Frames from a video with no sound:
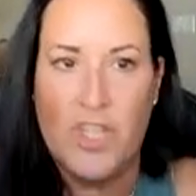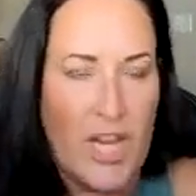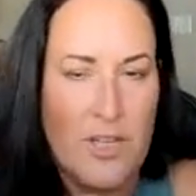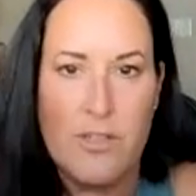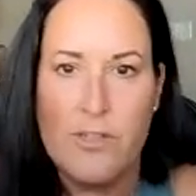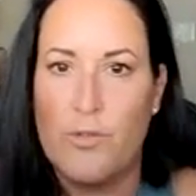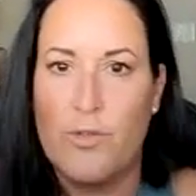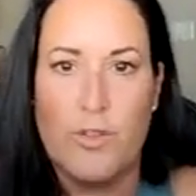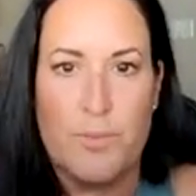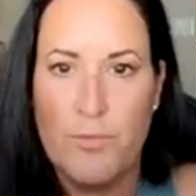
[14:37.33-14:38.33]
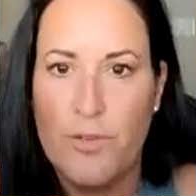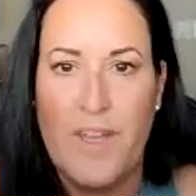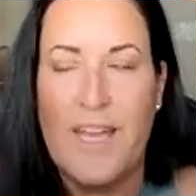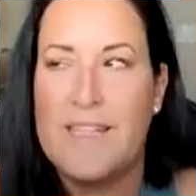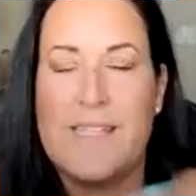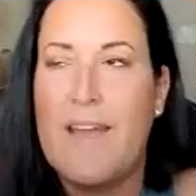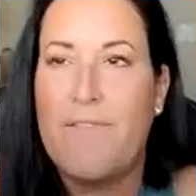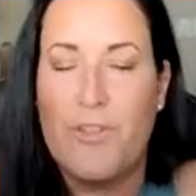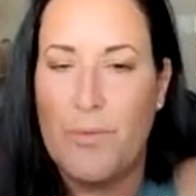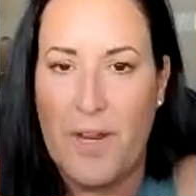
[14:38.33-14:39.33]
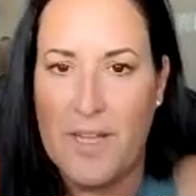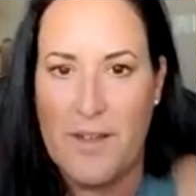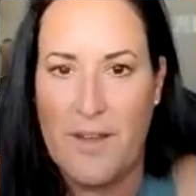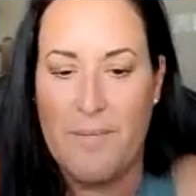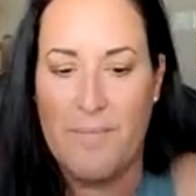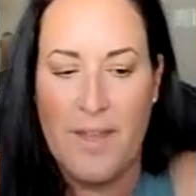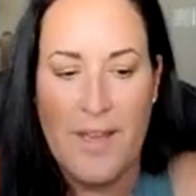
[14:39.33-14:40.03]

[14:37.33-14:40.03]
changing schools, moving. It's never the right time.